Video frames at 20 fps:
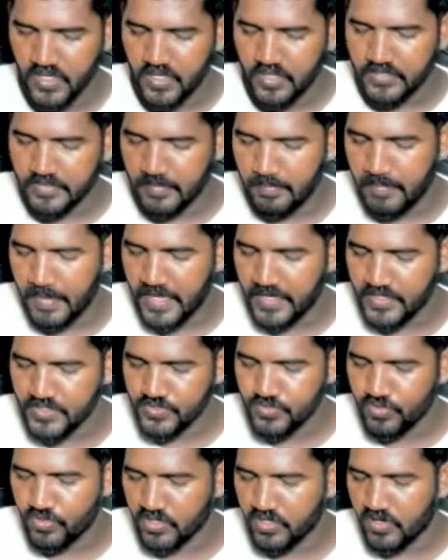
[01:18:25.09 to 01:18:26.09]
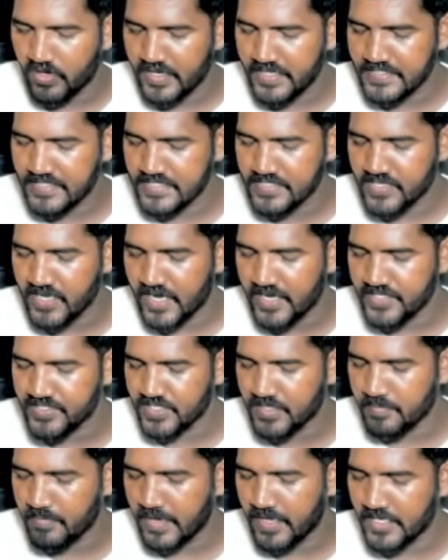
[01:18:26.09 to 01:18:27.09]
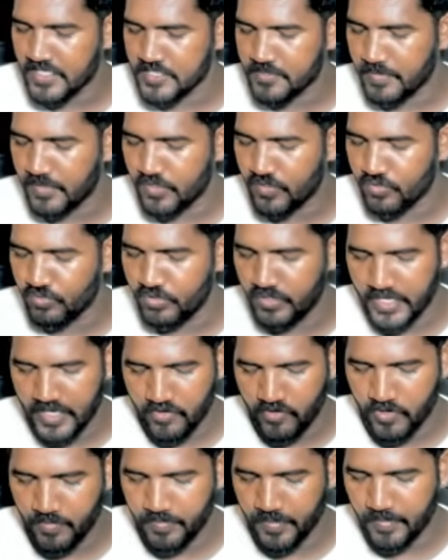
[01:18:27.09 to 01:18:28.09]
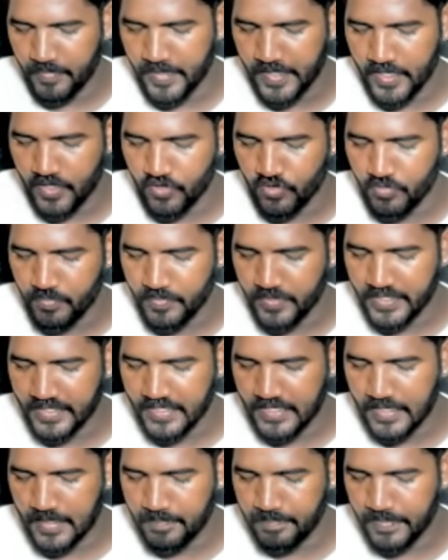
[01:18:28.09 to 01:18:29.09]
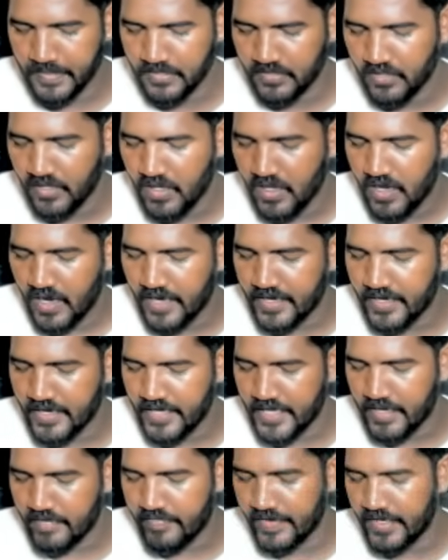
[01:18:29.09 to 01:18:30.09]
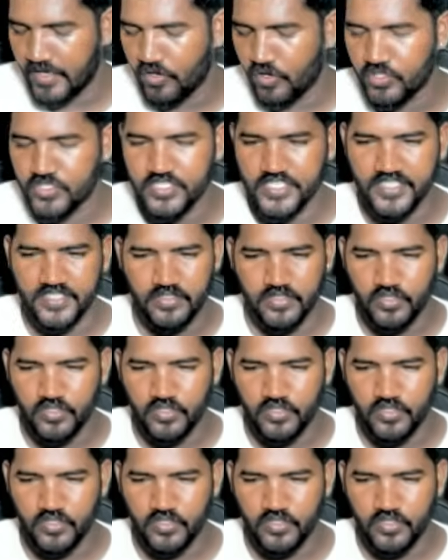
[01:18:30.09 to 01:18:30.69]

The balance scorecard is a strategic management tool developed by a Robert Kalpan and a David Norton.